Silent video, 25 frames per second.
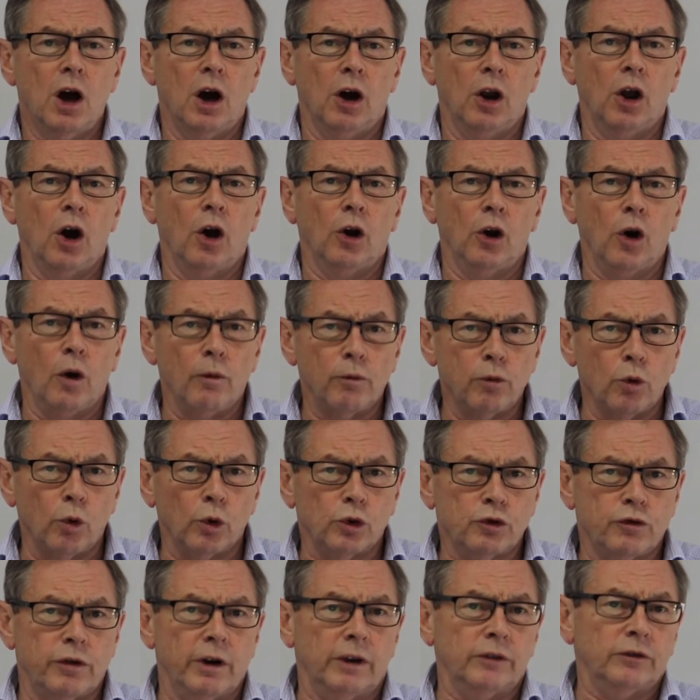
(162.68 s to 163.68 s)
an overall
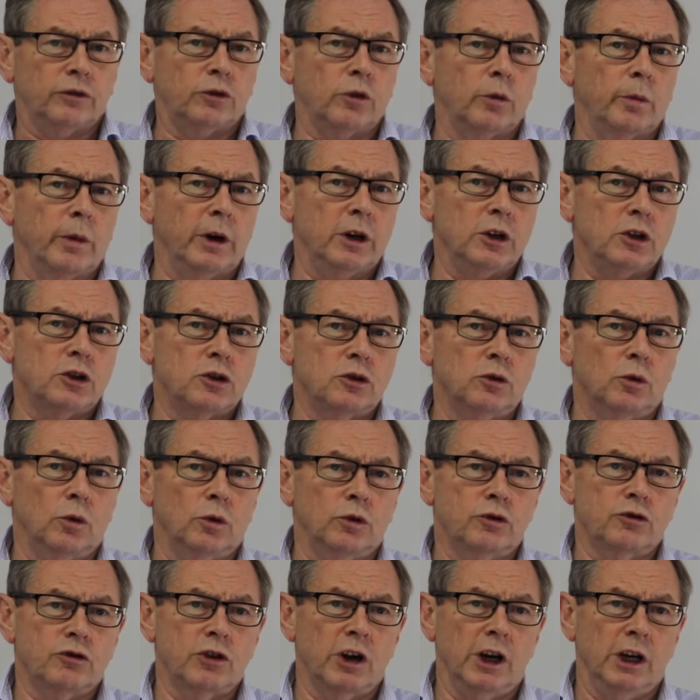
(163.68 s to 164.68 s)
transformational
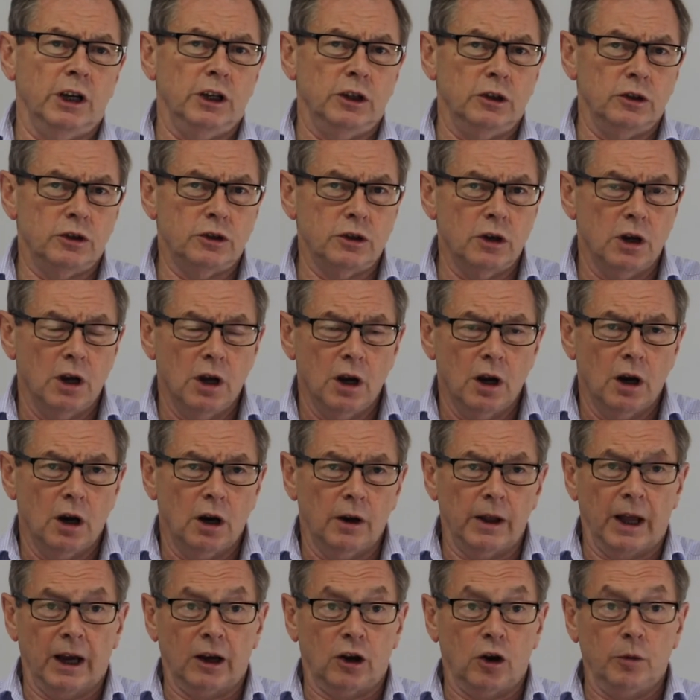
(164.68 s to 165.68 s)
change.
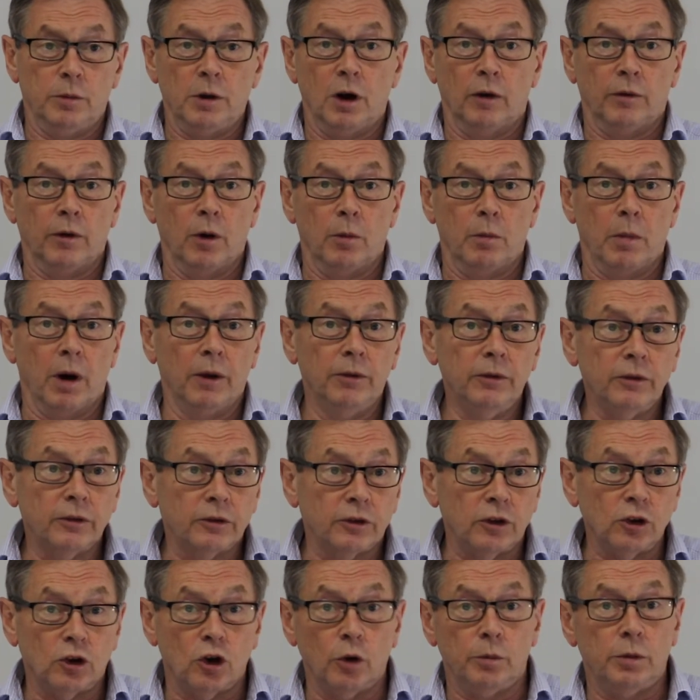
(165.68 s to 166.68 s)
And that could be over months,
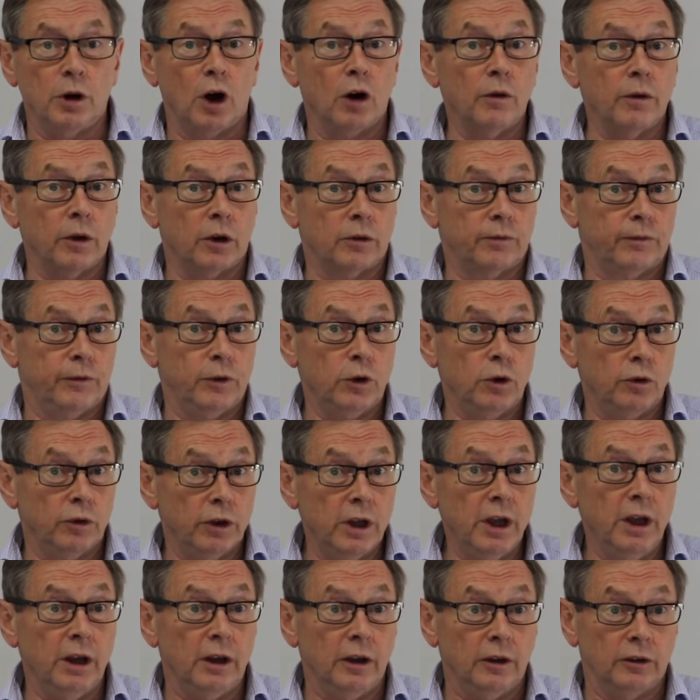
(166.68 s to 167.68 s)
it could be over a few
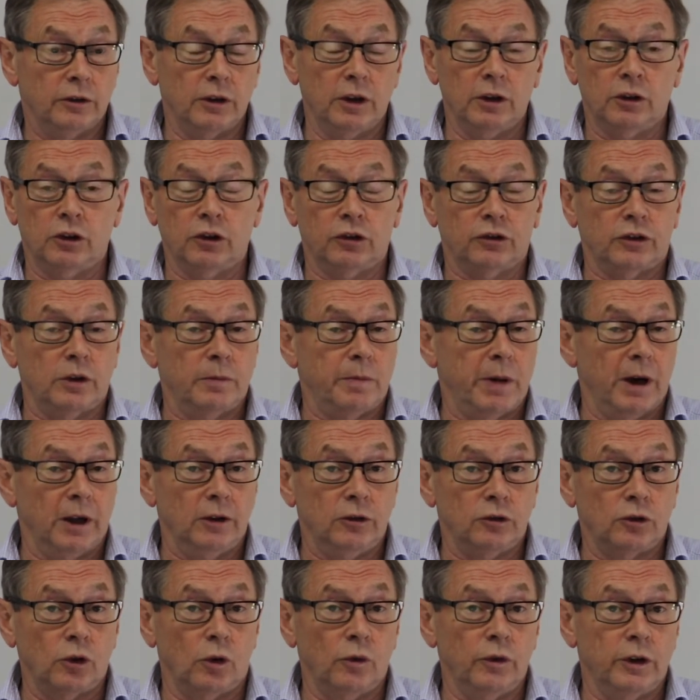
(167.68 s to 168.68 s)
years. It just
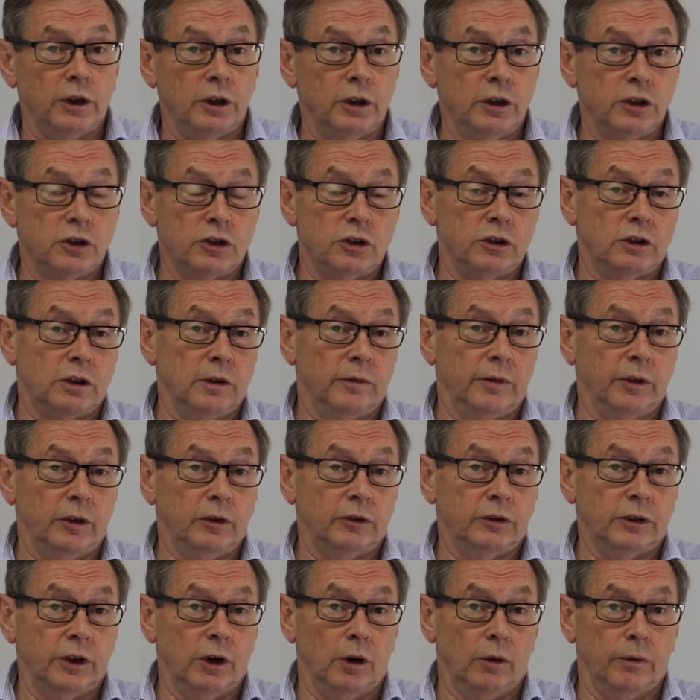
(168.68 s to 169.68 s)
depends on the initiative
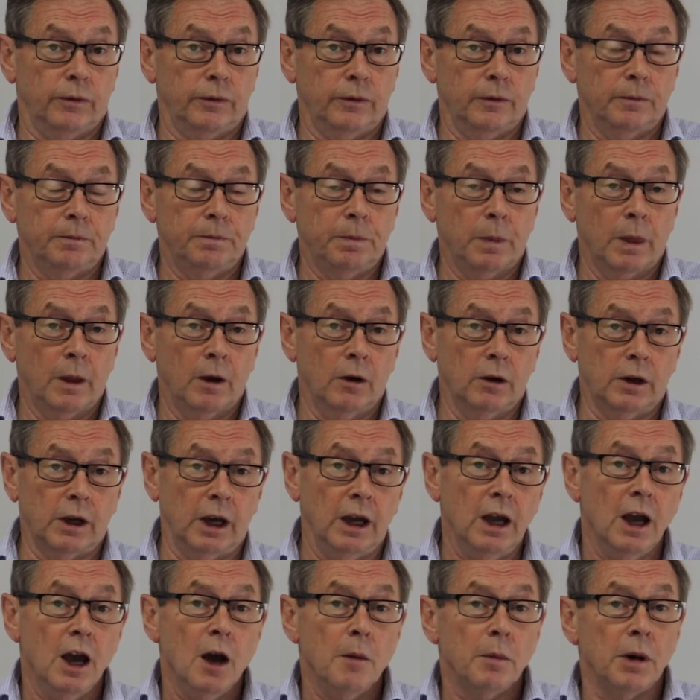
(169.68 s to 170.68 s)
itself. Okay,
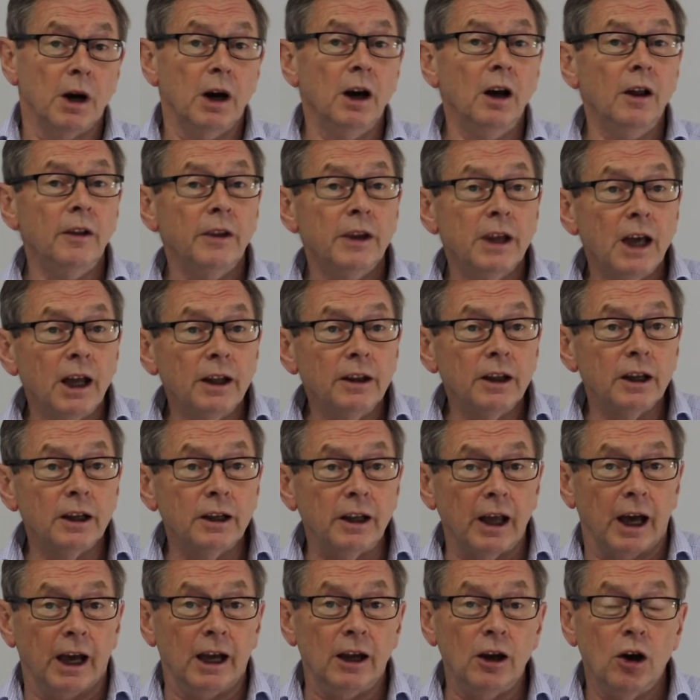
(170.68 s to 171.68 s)
but at the end of
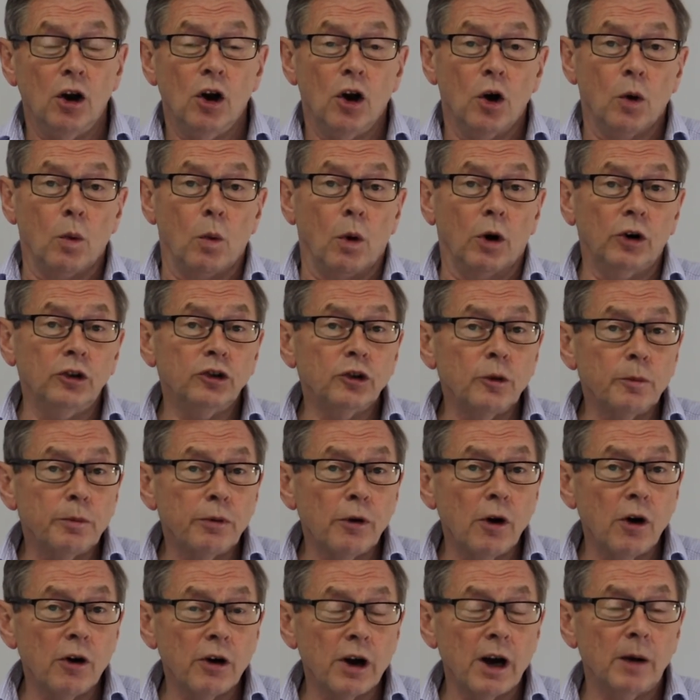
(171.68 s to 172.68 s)
the day, what is a
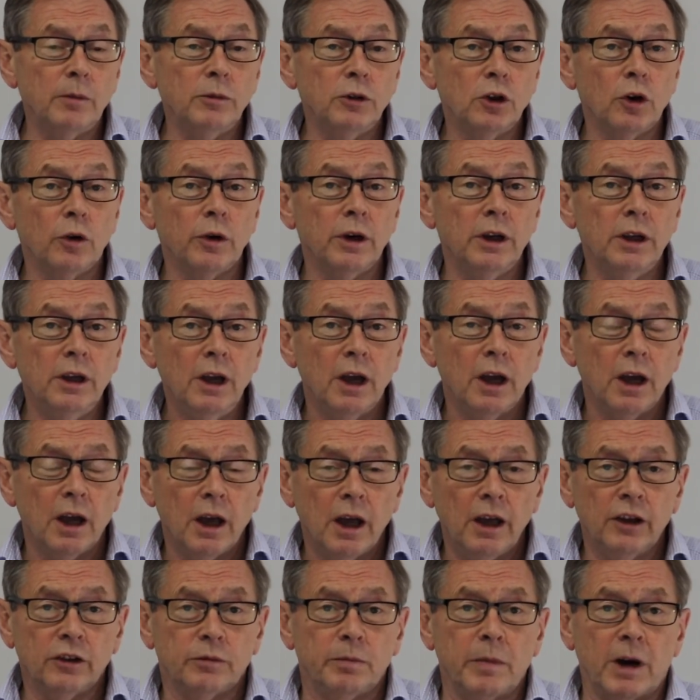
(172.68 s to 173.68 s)
program doing?
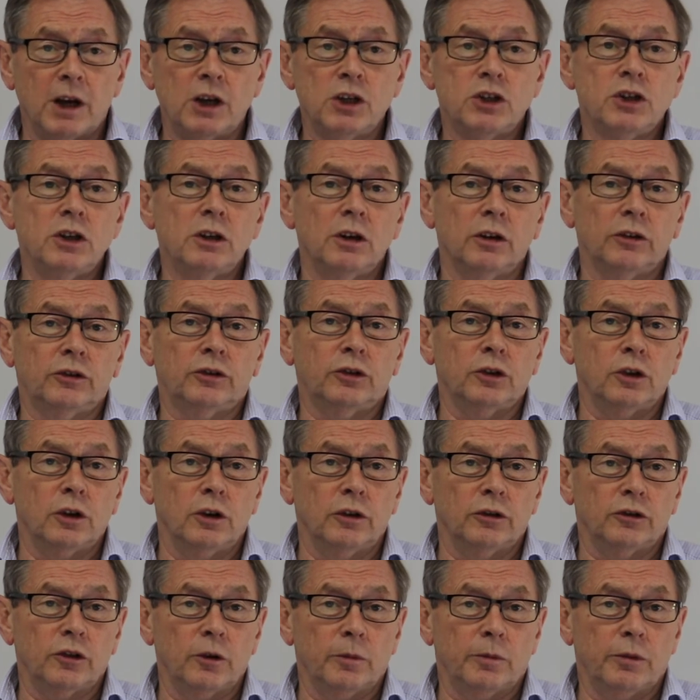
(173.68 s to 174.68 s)
It's managing a
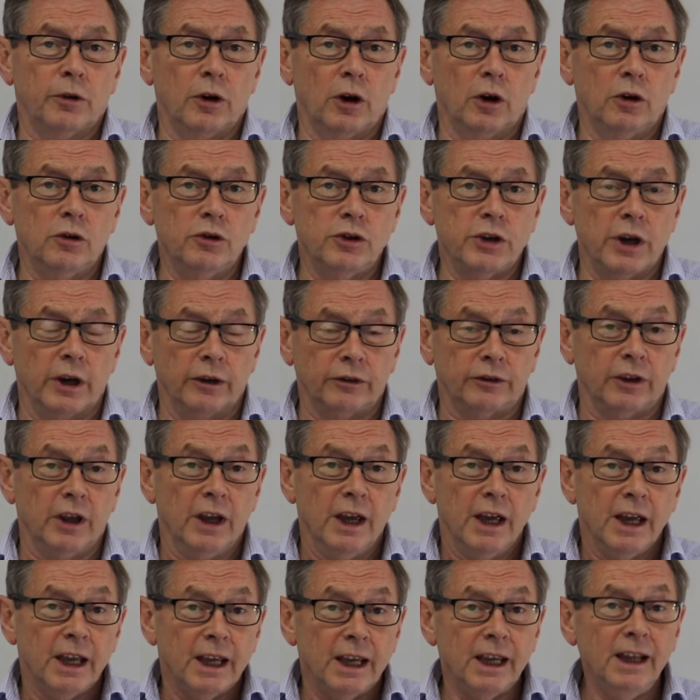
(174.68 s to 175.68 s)
series of projects.
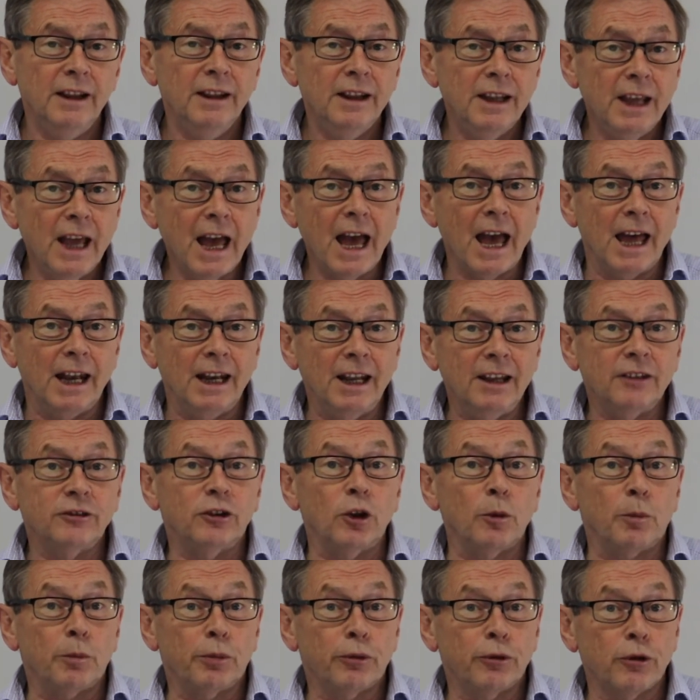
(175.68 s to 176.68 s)
In the end, it's
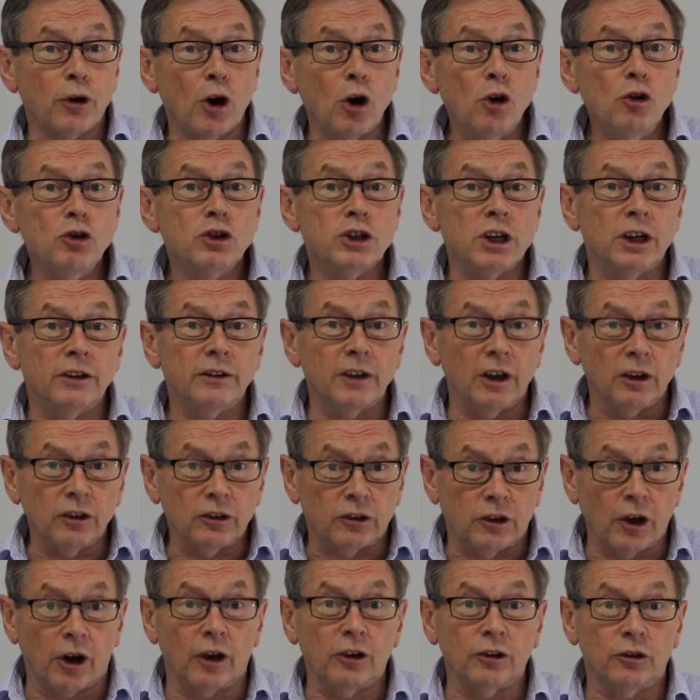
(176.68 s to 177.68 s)
the project that
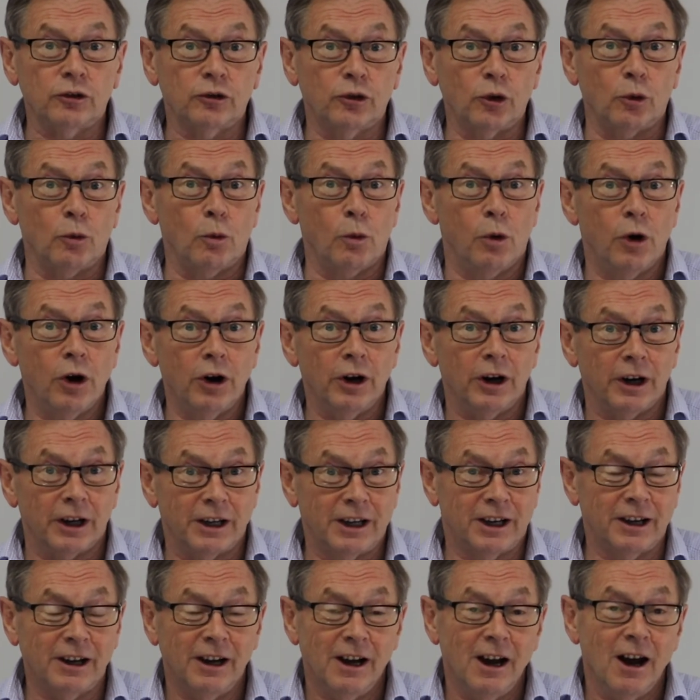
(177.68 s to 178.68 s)
does the work.